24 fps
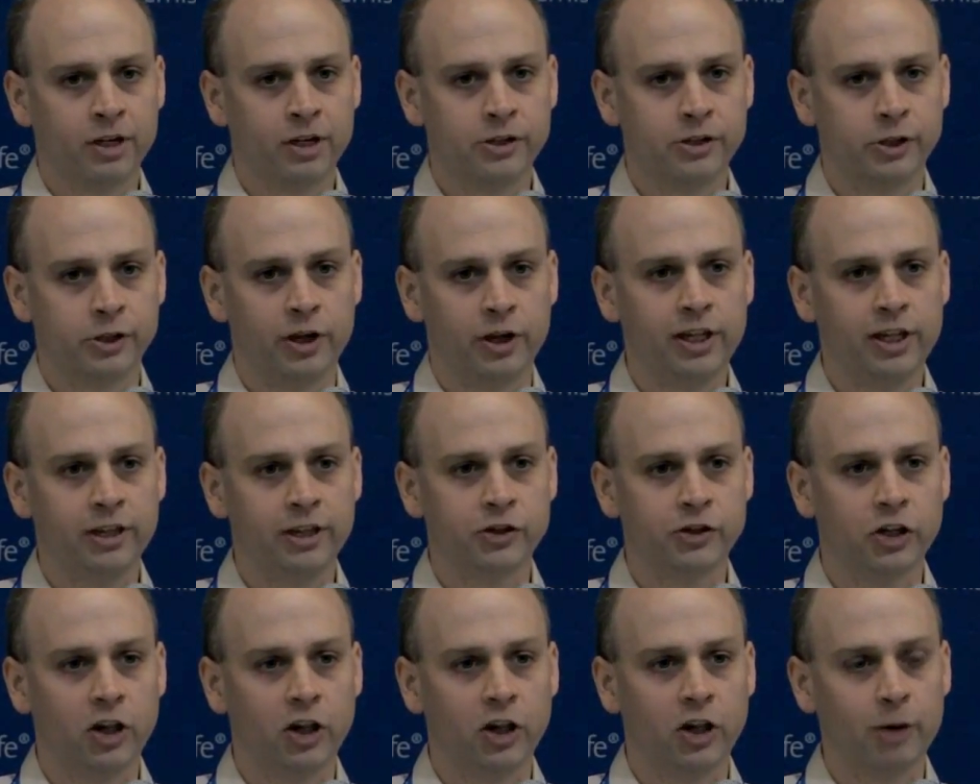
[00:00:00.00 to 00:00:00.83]
So I think
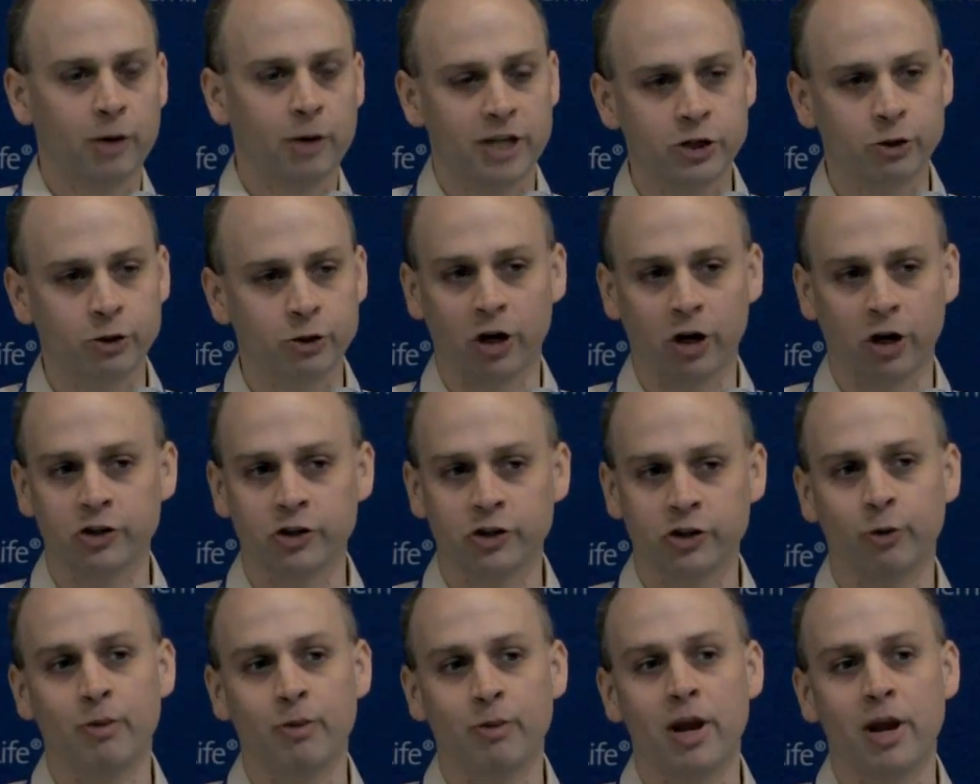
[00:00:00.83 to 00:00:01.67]
there's a lot of potential, but
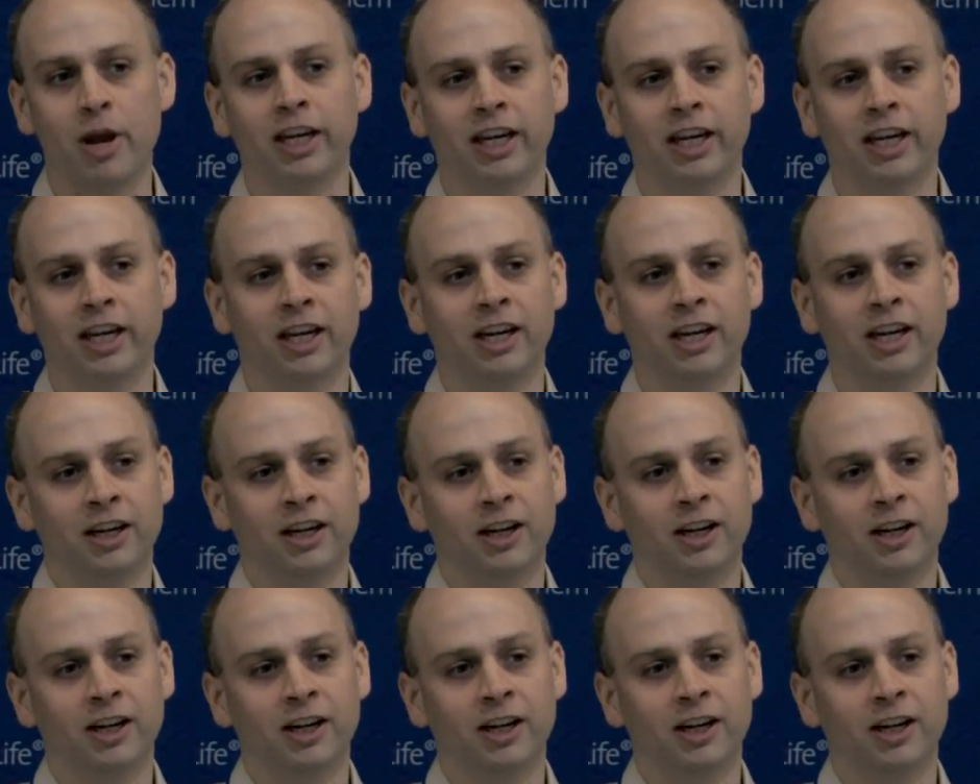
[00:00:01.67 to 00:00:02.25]
also many